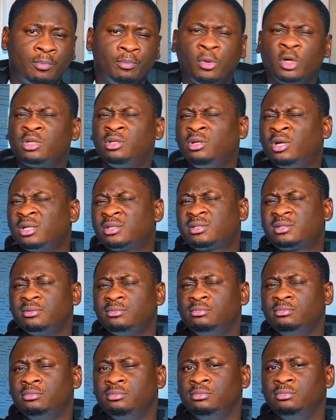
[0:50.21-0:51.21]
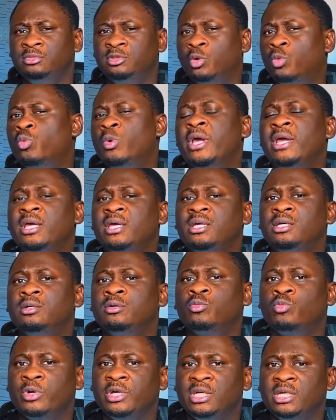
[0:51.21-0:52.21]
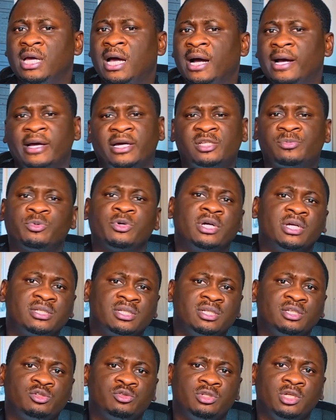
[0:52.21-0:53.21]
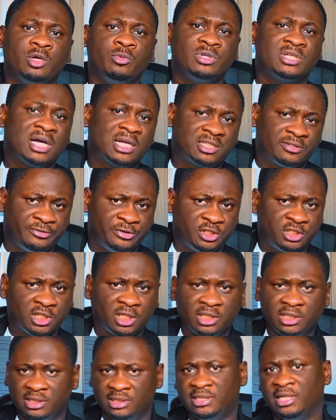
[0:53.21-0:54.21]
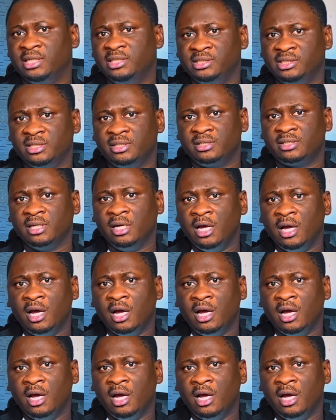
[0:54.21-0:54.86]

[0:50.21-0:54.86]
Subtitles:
but not the way we are experiencing today with artificial intelligence.